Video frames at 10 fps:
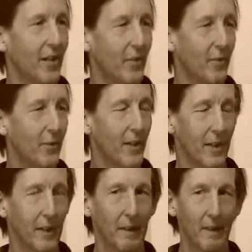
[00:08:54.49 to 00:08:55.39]
And I'm like,
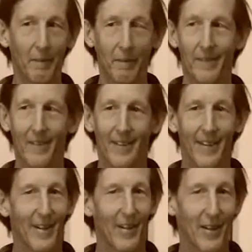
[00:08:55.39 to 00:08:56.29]
really?
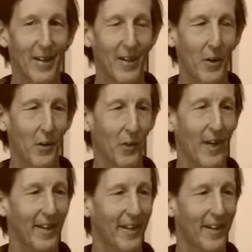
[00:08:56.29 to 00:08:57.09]
Thank you.